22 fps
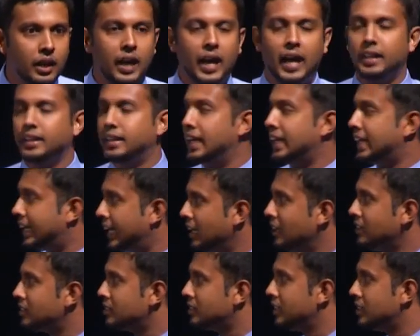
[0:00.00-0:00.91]
and they kill
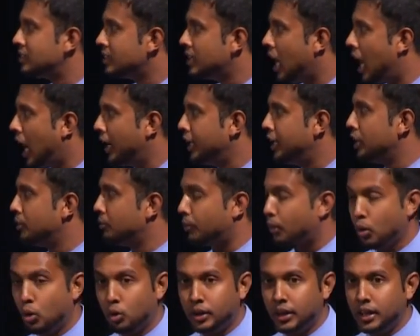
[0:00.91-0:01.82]
these guardian
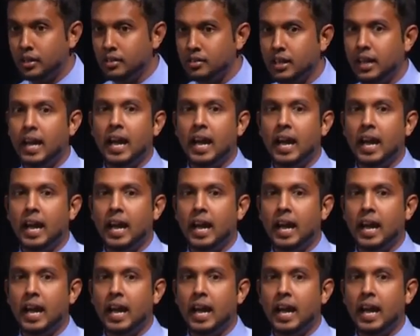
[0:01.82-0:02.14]
proteins